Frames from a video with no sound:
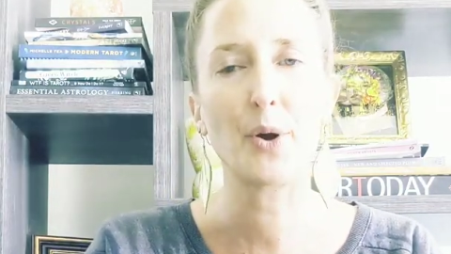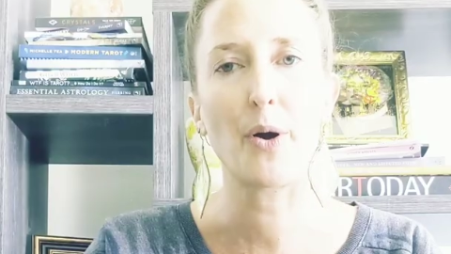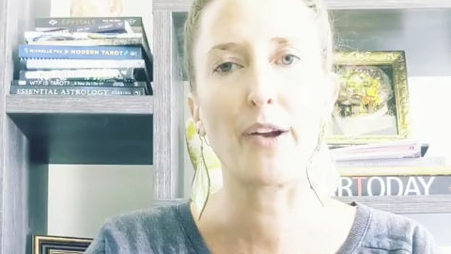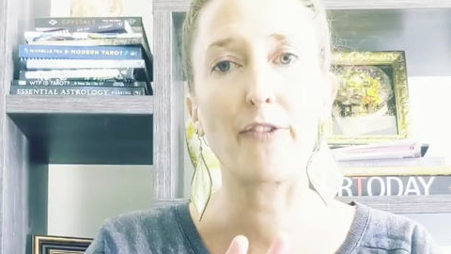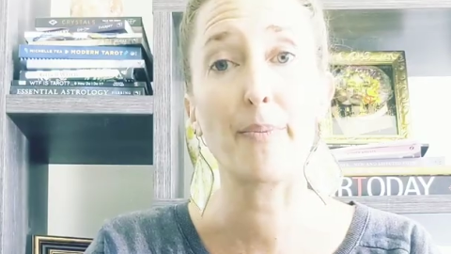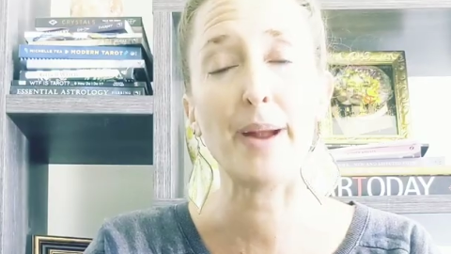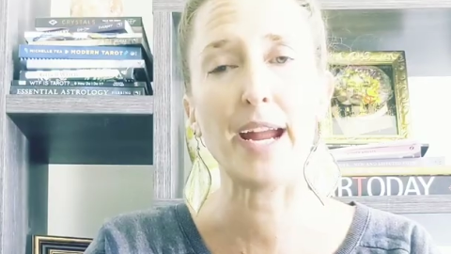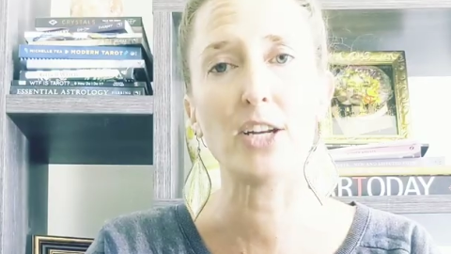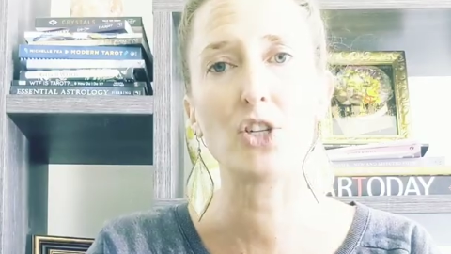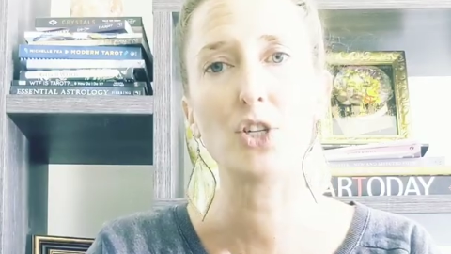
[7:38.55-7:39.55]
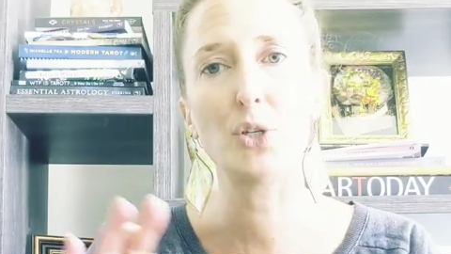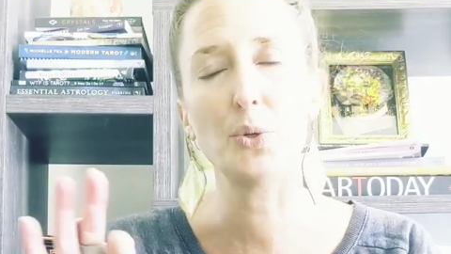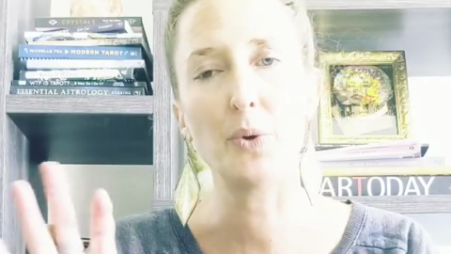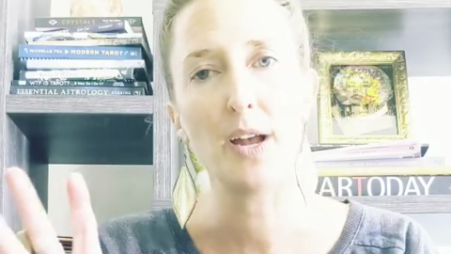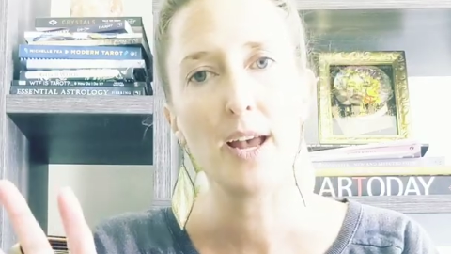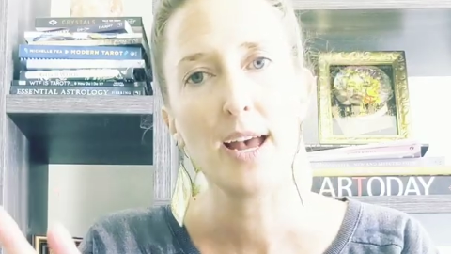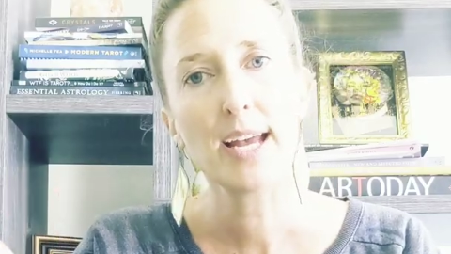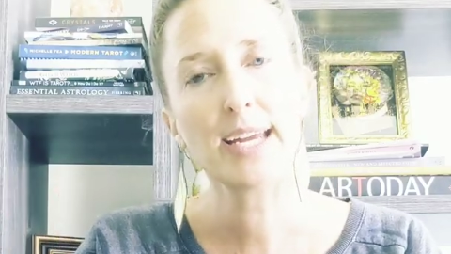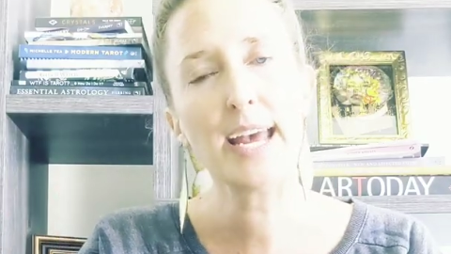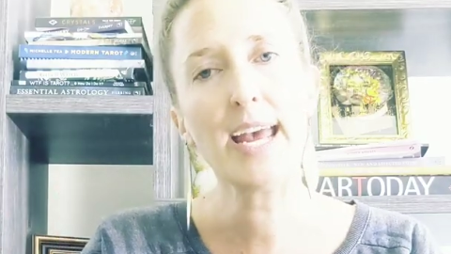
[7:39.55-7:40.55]
going from page to
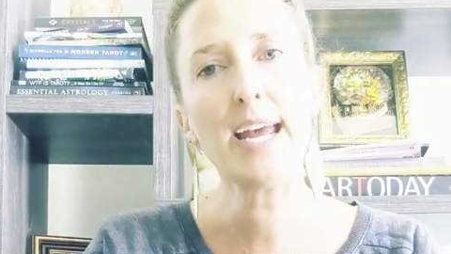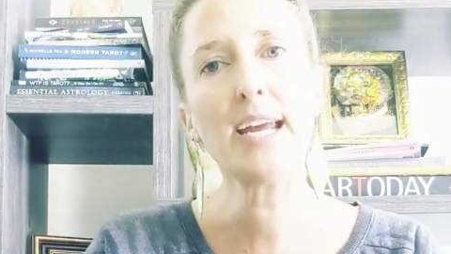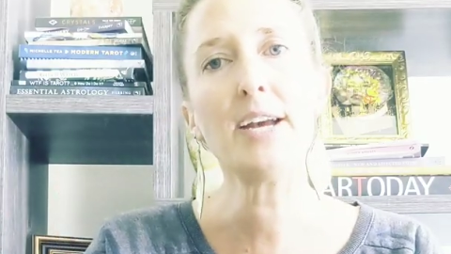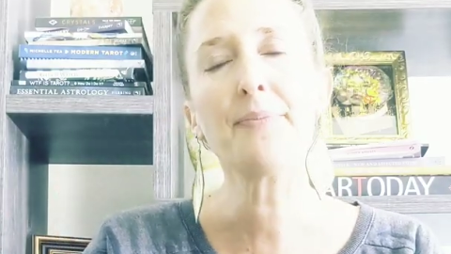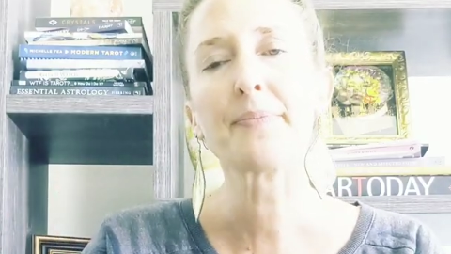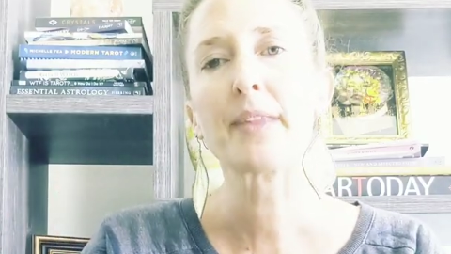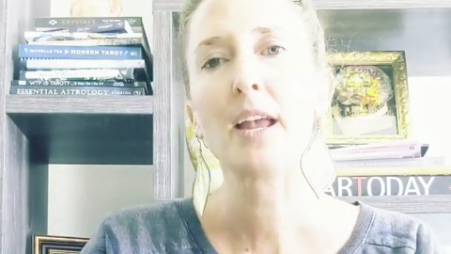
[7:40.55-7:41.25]
king,